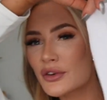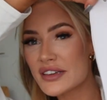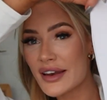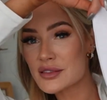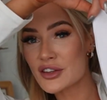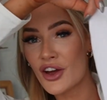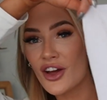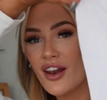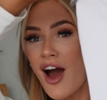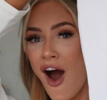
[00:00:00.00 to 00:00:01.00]
a little denim
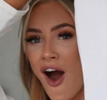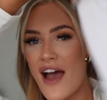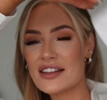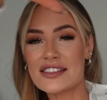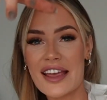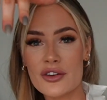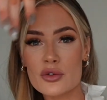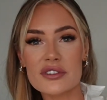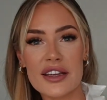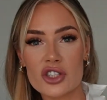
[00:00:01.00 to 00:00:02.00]
skirt and
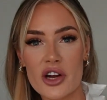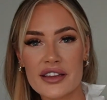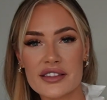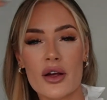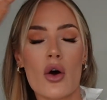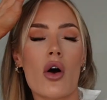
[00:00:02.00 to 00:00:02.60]
sandals, like chunky sandals.